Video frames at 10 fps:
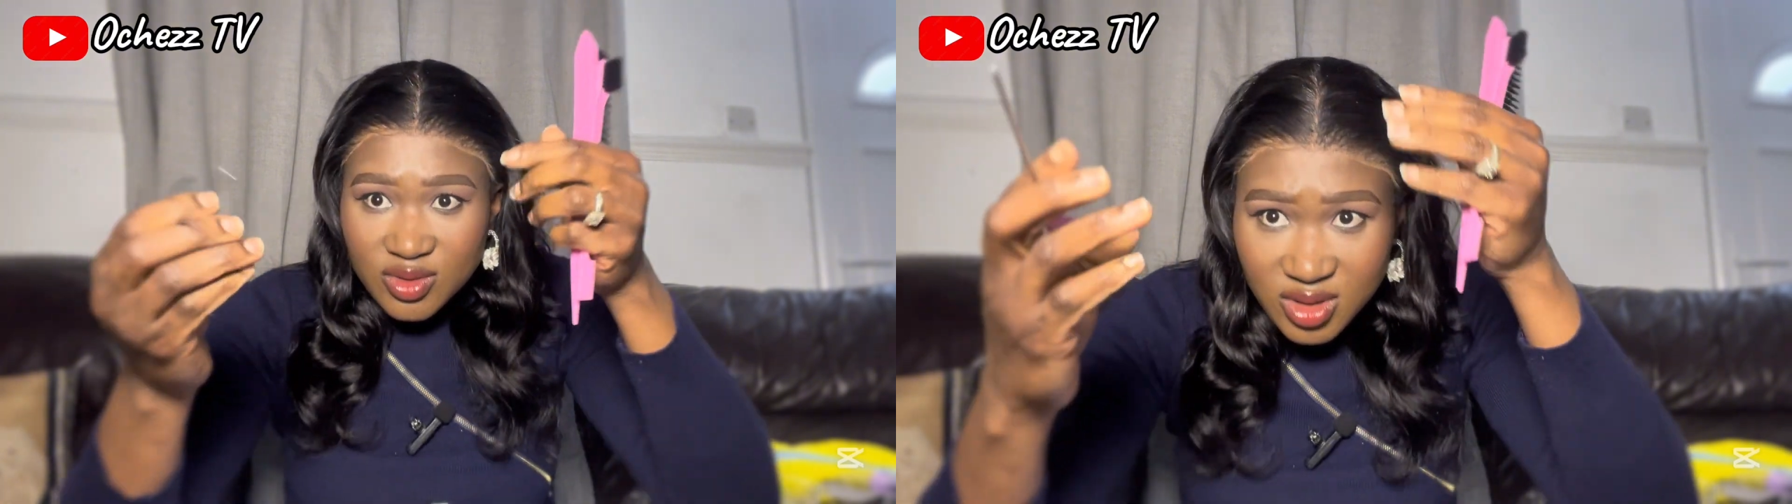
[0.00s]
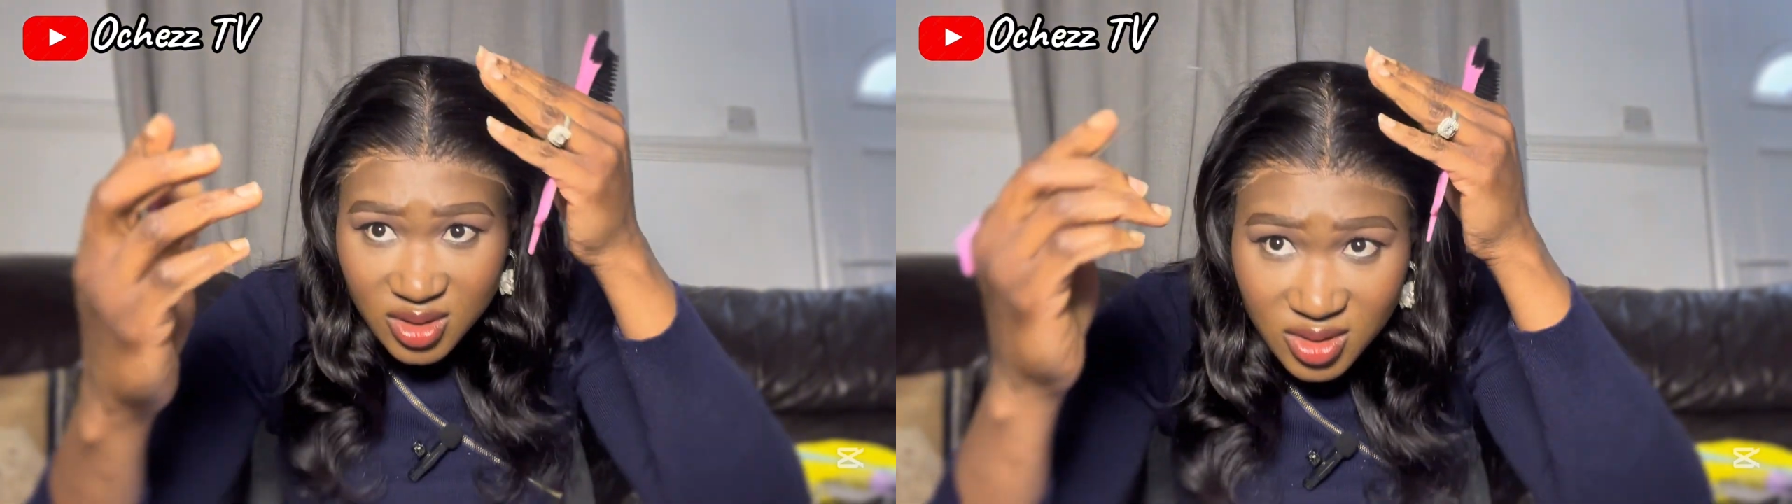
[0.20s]

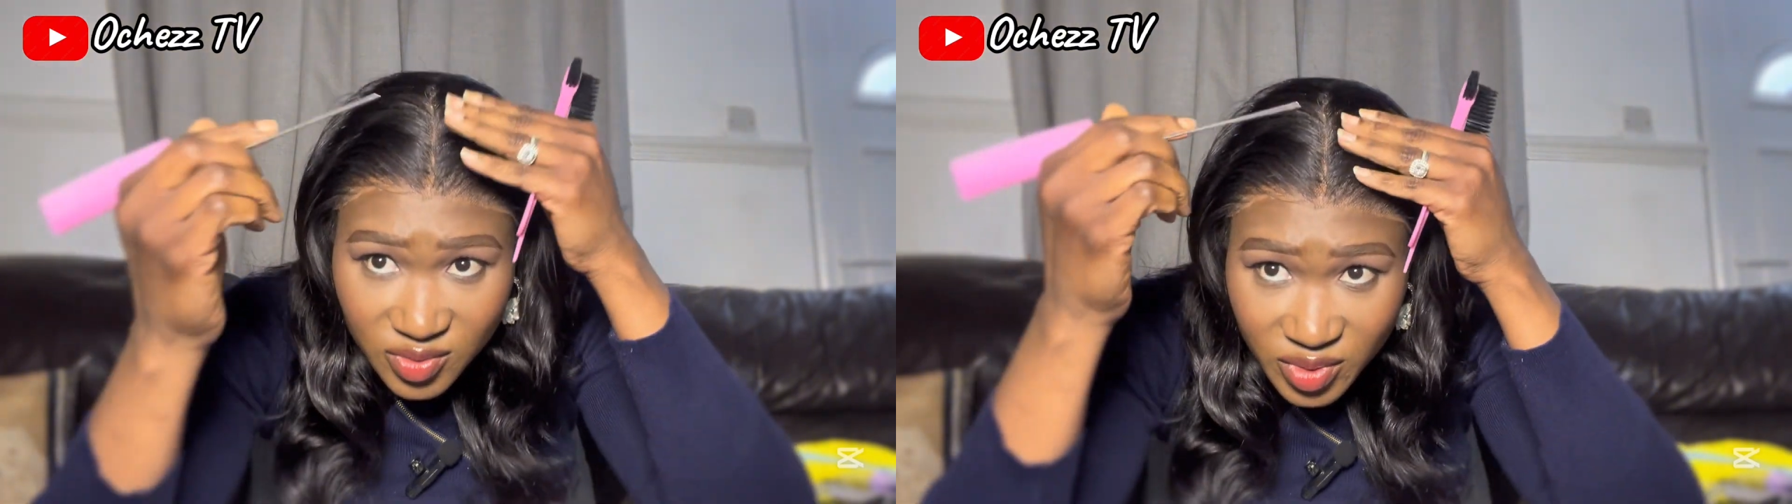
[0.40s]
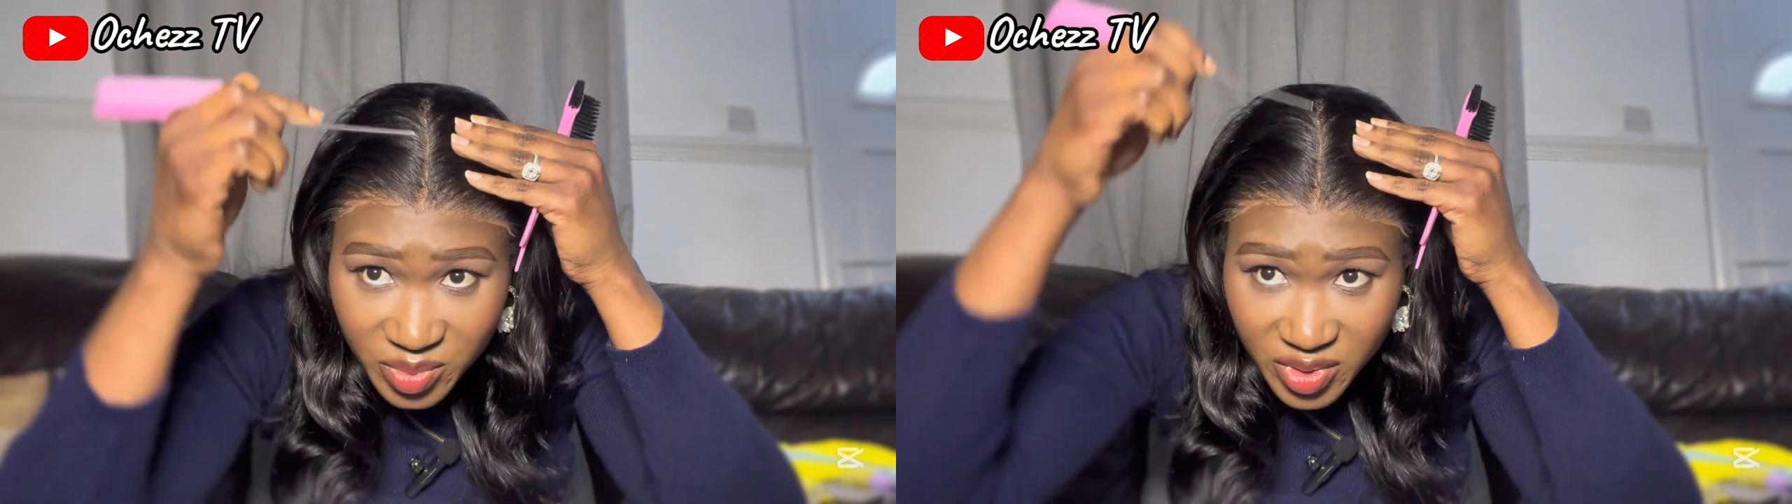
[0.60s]
this
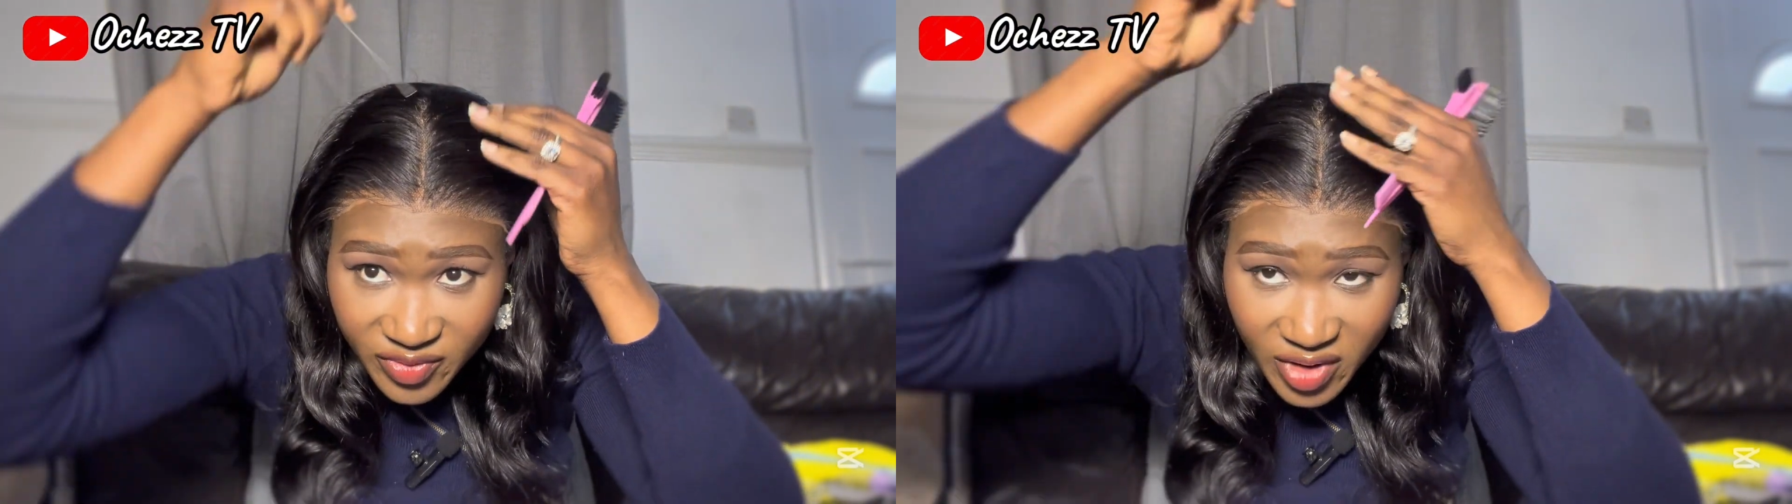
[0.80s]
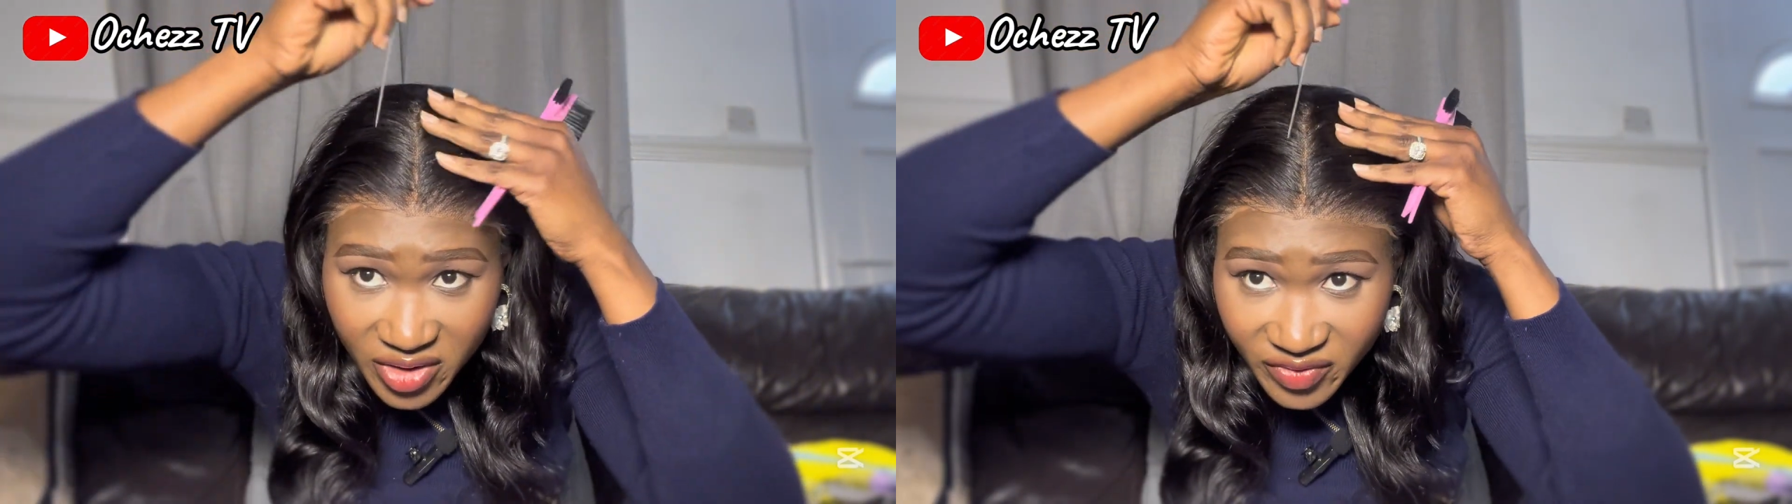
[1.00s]
will be very